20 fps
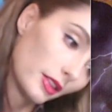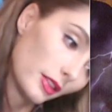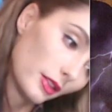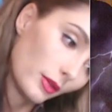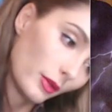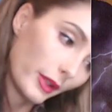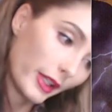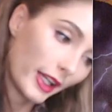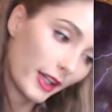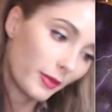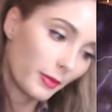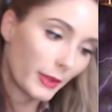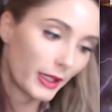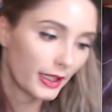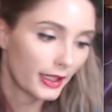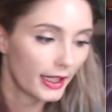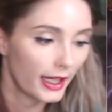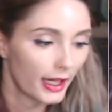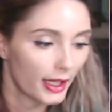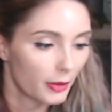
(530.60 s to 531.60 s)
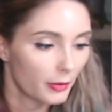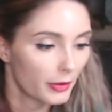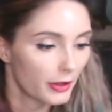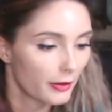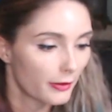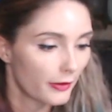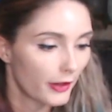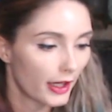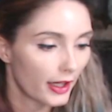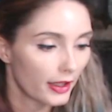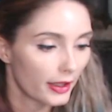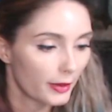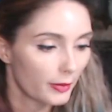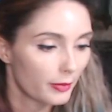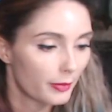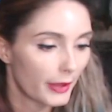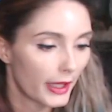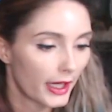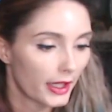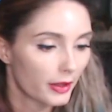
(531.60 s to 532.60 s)
We have made camp in a valley
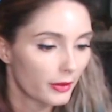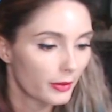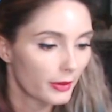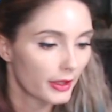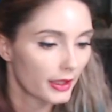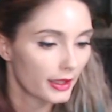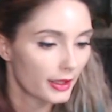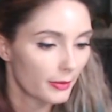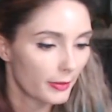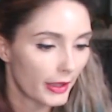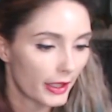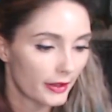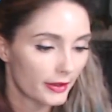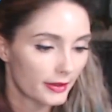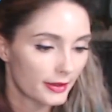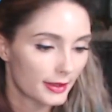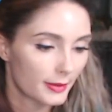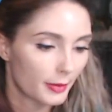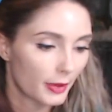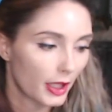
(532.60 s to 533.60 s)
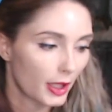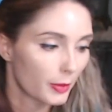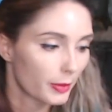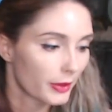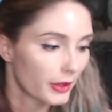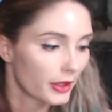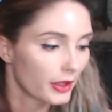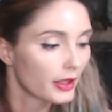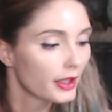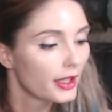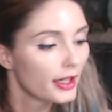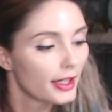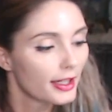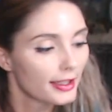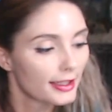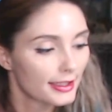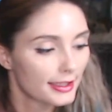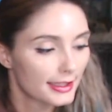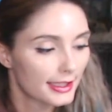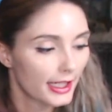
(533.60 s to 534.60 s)
back within the mountains proper,
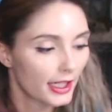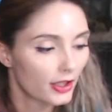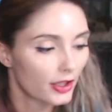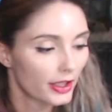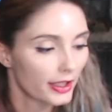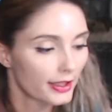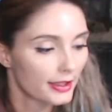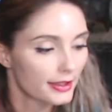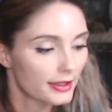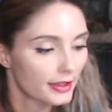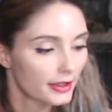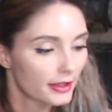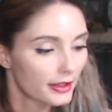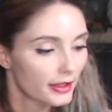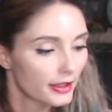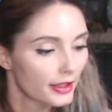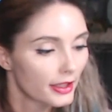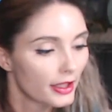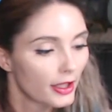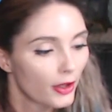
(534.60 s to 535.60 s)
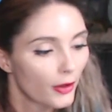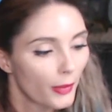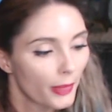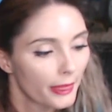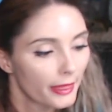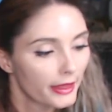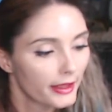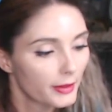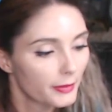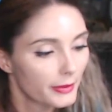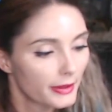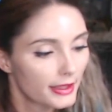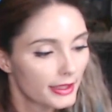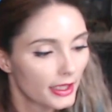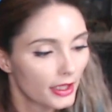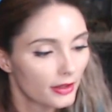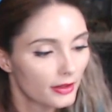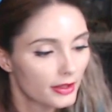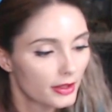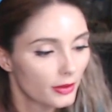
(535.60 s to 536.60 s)
the scout answered, leaping
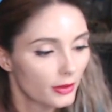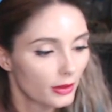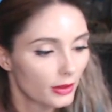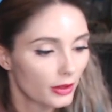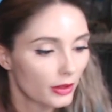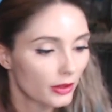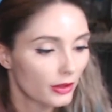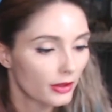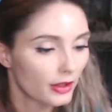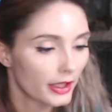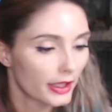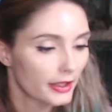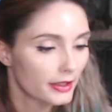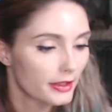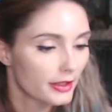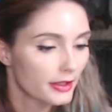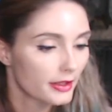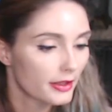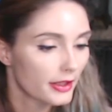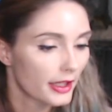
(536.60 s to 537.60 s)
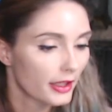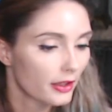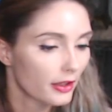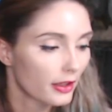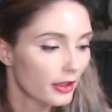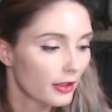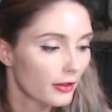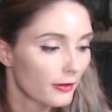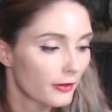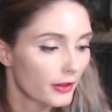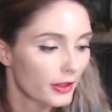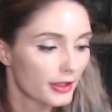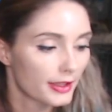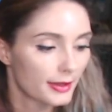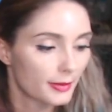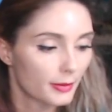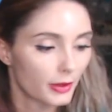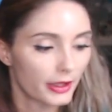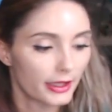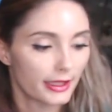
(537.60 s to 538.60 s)
down to a lower ledge so they could converse
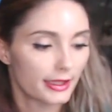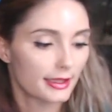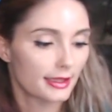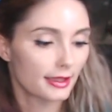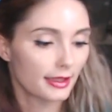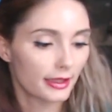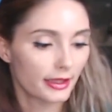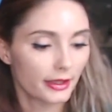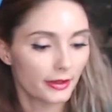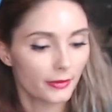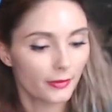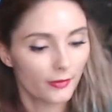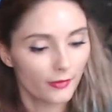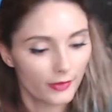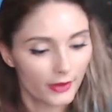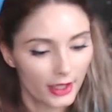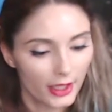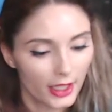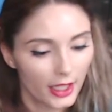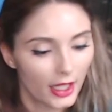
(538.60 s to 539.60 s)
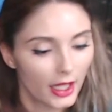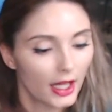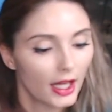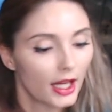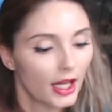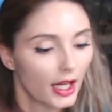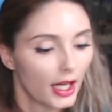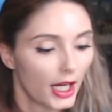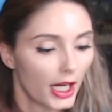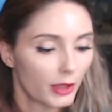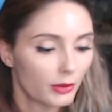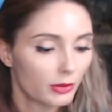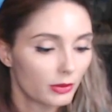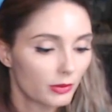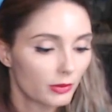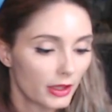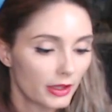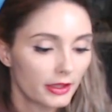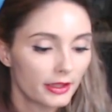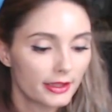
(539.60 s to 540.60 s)
more easily. I will
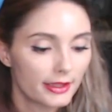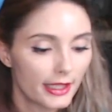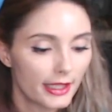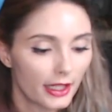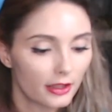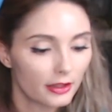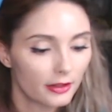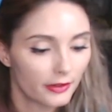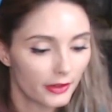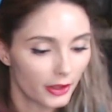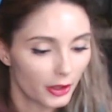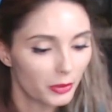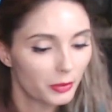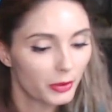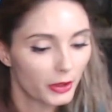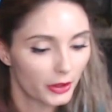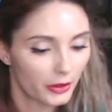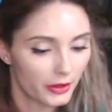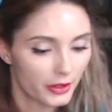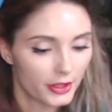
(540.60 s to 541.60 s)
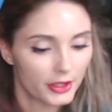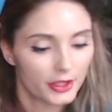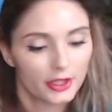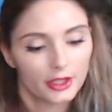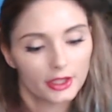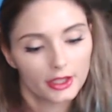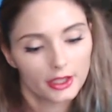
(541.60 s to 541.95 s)
run and tell of your approach.